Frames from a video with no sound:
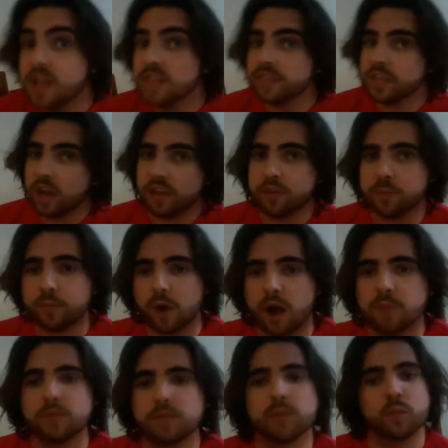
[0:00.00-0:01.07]
The other
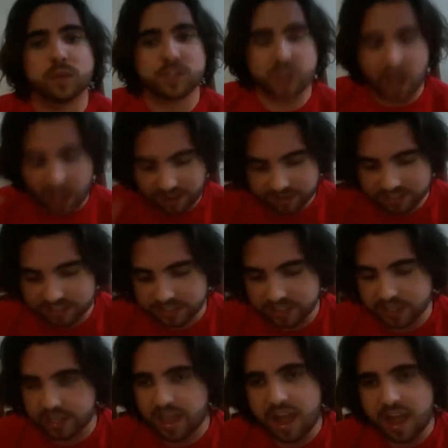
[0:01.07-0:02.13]
problem, which
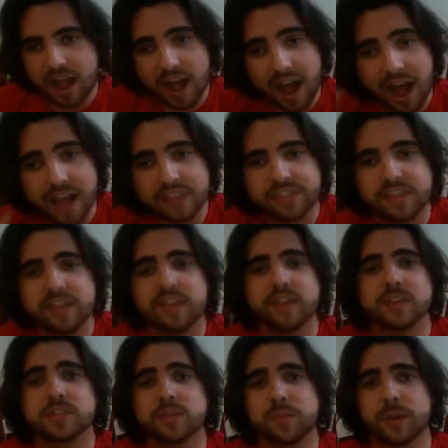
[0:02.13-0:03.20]
honestly I think
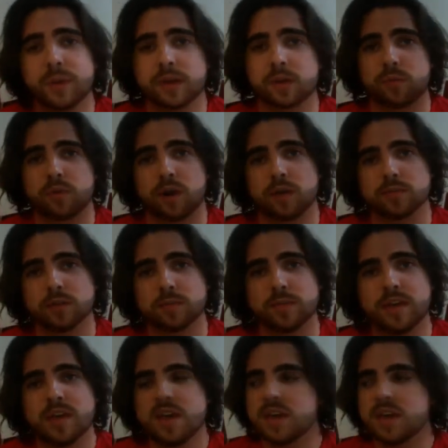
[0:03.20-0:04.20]
is a bigger problem,